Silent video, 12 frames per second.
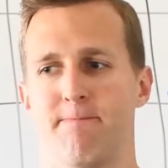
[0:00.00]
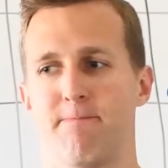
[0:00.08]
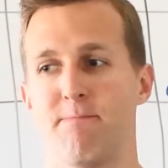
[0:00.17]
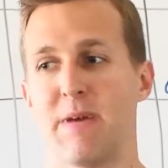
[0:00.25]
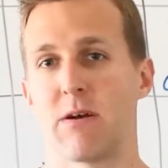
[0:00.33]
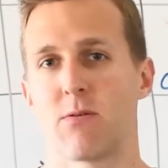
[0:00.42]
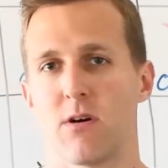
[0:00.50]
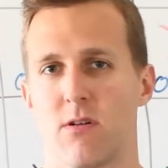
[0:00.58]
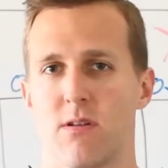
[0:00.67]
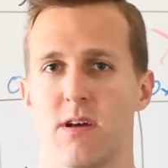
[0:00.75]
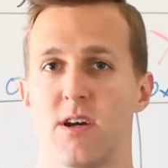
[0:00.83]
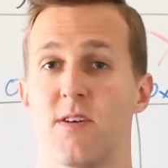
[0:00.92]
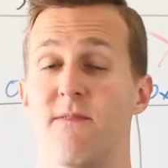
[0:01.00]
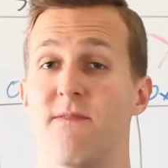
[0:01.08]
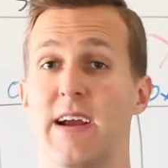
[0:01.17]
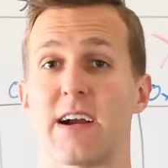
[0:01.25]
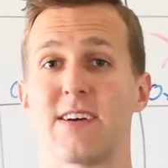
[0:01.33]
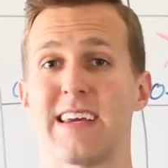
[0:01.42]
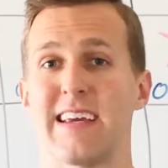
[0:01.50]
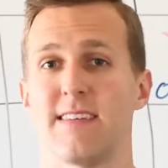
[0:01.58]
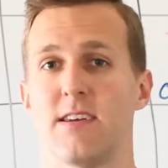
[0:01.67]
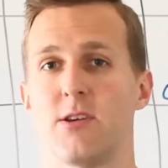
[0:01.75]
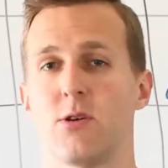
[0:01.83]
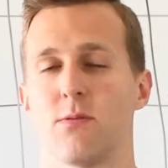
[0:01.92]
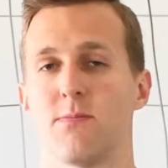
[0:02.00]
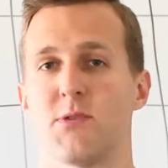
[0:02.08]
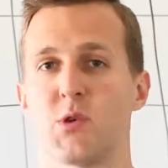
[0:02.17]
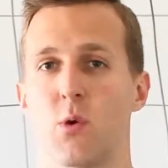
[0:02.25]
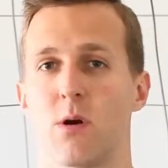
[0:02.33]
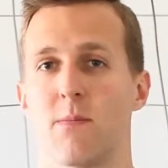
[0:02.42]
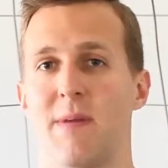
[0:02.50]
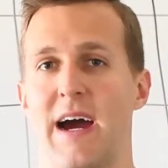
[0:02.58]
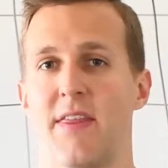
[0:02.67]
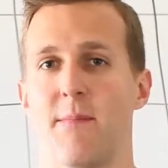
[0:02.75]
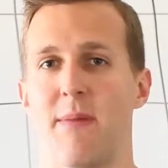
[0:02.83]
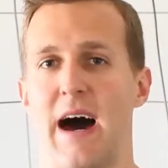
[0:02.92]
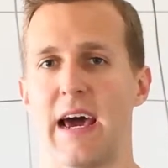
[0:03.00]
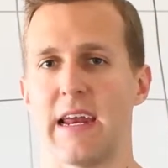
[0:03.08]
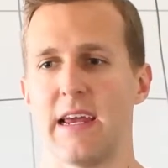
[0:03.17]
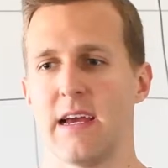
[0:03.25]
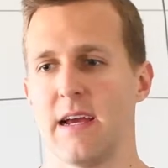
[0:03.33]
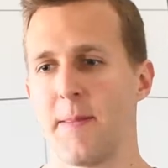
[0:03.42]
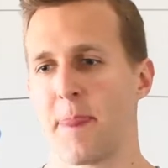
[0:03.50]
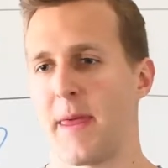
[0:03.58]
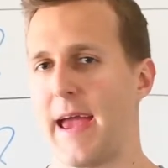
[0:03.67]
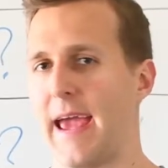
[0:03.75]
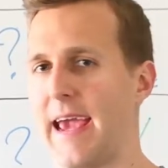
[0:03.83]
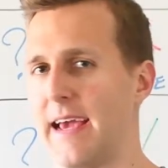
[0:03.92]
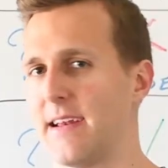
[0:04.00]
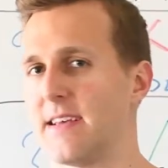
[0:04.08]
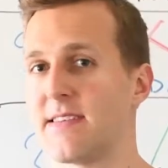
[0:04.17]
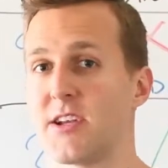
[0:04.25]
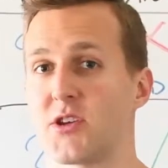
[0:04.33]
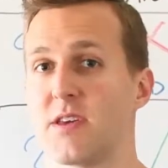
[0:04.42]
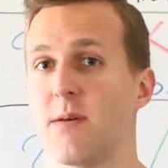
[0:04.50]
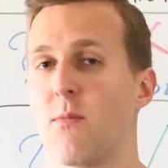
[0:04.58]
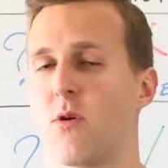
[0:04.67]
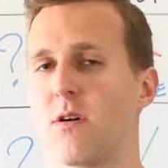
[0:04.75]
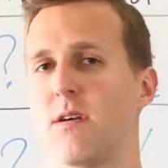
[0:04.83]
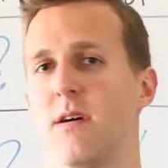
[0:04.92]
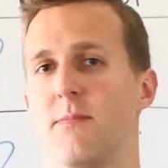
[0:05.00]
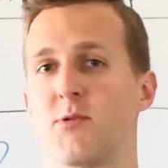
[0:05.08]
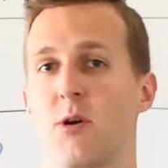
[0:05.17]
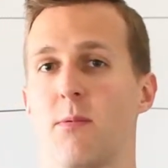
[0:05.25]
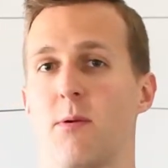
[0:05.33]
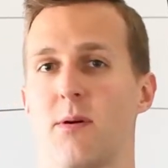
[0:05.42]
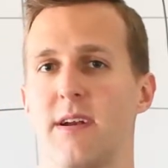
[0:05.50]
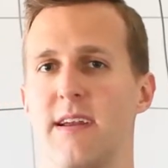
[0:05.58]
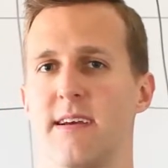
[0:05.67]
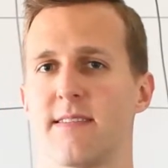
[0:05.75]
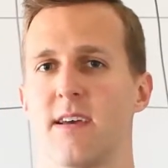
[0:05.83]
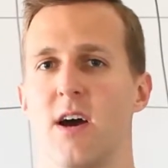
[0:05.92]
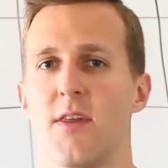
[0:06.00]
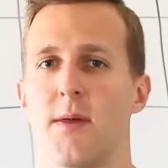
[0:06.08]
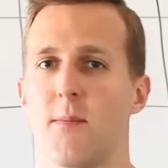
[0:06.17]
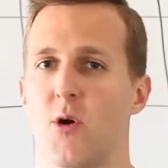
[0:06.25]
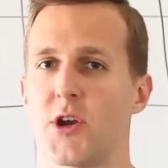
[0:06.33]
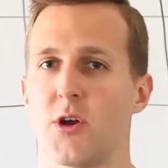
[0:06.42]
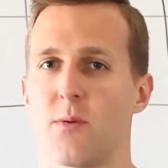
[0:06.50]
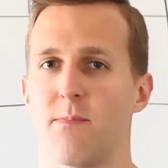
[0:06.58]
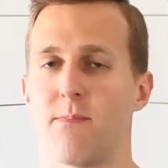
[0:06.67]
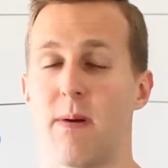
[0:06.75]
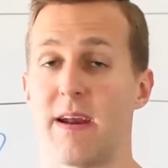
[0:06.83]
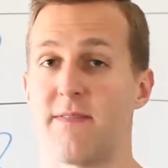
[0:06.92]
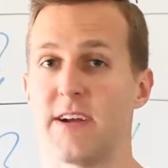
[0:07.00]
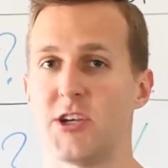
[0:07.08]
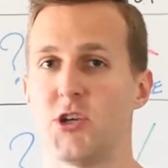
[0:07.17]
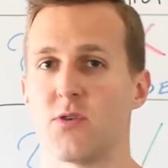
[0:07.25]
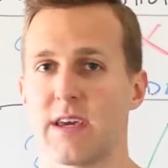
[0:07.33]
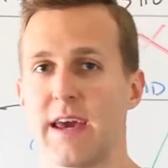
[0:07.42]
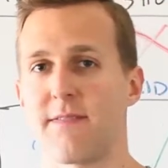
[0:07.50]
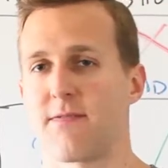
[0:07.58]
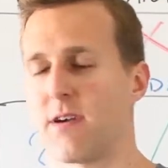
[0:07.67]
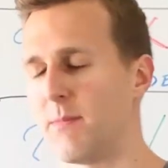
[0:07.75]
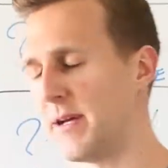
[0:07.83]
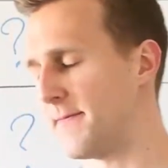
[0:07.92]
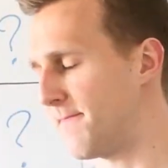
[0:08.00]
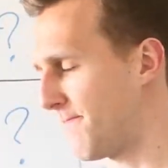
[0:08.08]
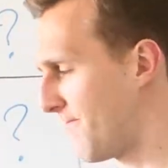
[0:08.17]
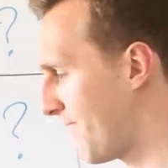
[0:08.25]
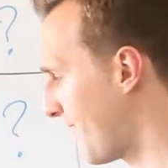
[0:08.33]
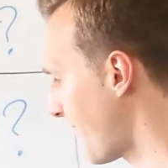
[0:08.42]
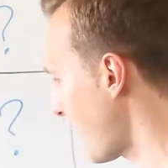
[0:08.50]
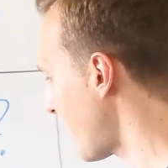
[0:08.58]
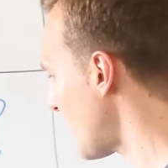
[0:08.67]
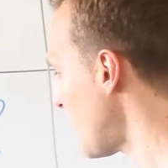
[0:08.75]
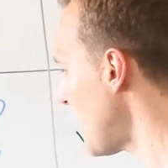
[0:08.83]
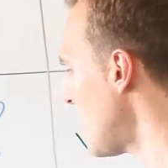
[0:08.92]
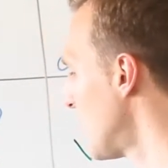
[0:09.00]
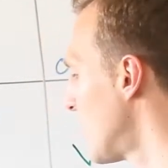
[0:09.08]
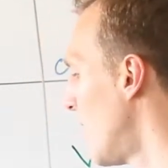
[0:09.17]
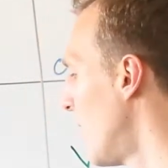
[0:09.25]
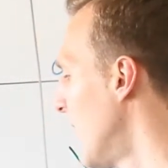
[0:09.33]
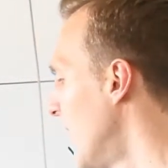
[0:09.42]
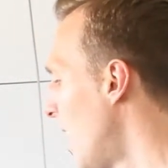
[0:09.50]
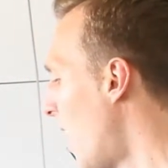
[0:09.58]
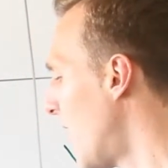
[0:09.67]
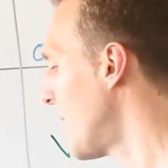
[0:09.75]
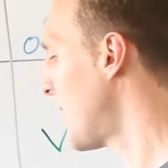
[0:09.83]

mineral very easy to absorb by the body, and essentially the more absorbable it is, the more benefits you'll get from it. So are the